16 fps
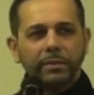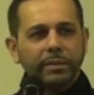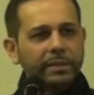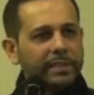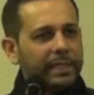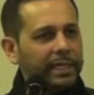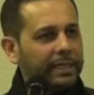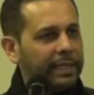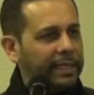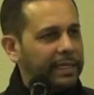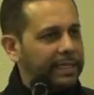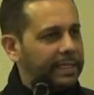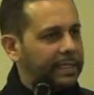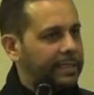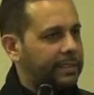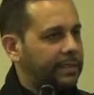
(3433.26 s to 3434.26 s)
What silly thing
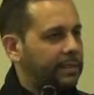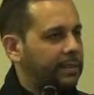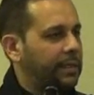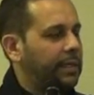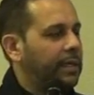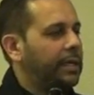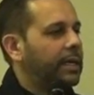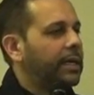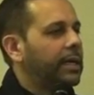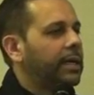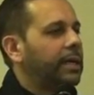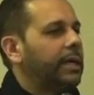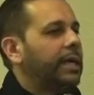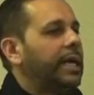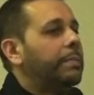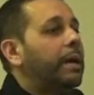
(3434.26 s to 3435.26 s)
is this?
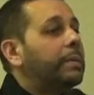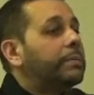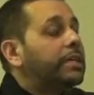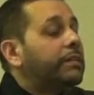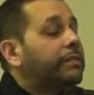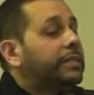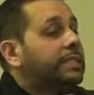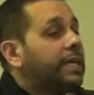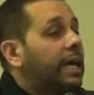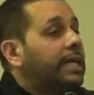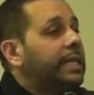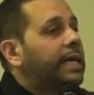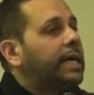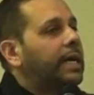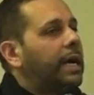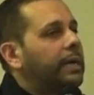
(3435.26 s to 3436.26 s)
Imam Ja'far
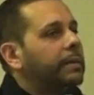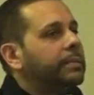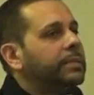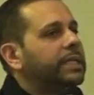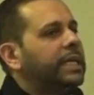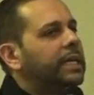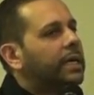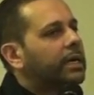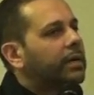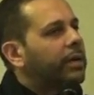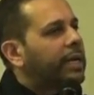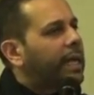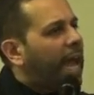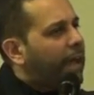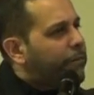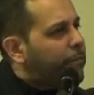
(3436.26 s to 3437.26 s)
al-Sadiq comes in a
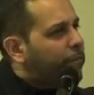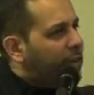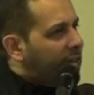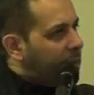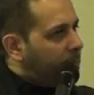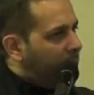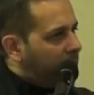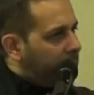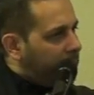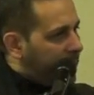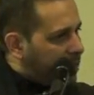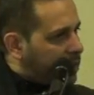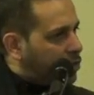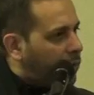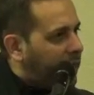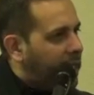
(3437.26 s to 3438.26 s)
critic. Every Imam in
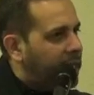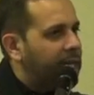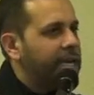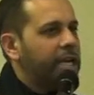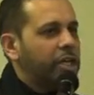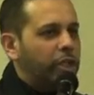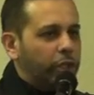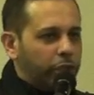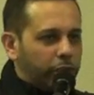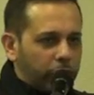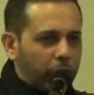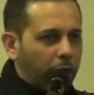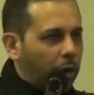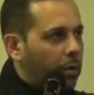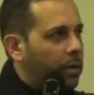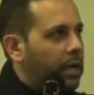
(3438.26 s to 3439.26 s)
history, you
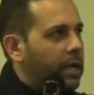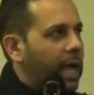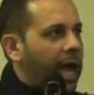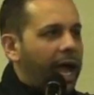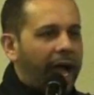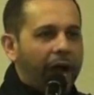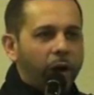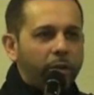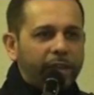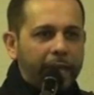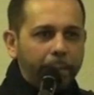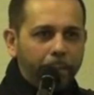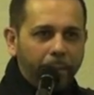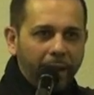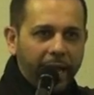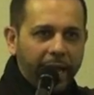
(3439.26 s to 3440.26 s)
show how
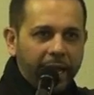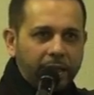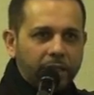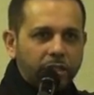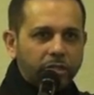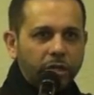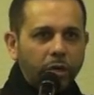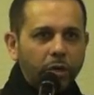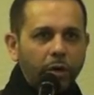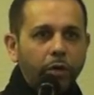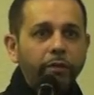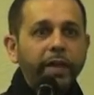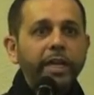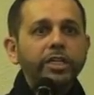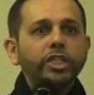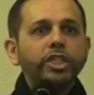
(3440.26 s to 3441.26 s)
they played the role
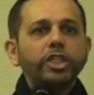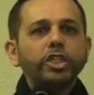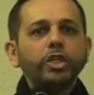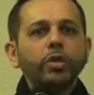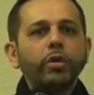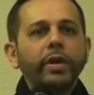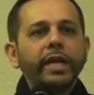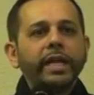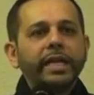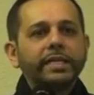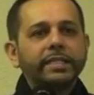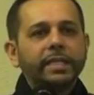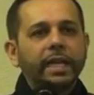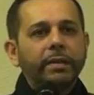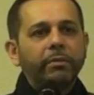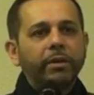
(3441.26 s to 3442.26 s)
of ensuring
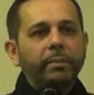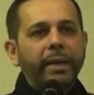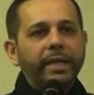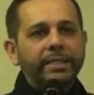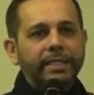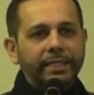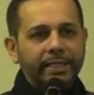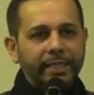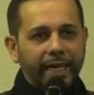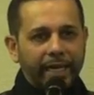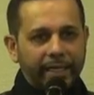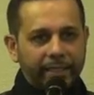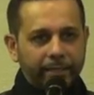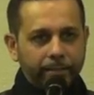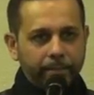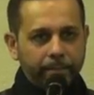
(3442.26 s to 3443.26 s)
Islam remains
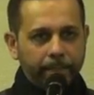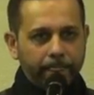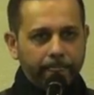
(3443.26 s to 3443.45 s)
intact.